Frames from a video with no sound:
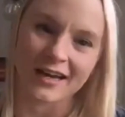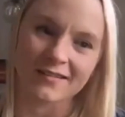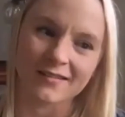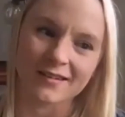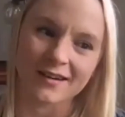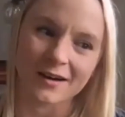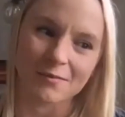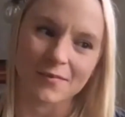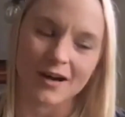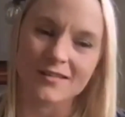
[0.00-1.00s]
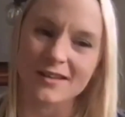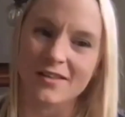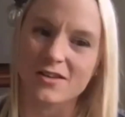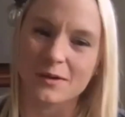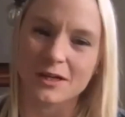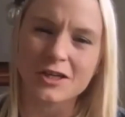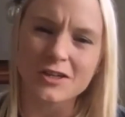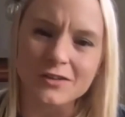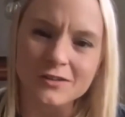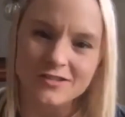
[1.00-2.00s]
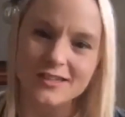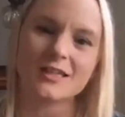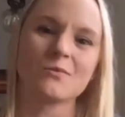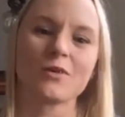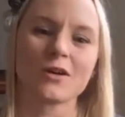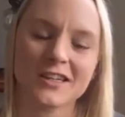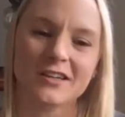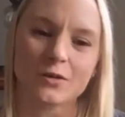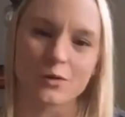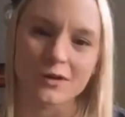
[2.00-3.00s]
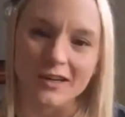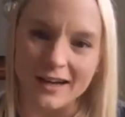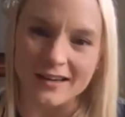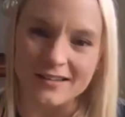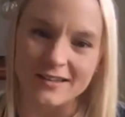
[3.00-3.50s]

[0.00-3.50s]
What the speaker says: And I'll say there's been a huge team working to organize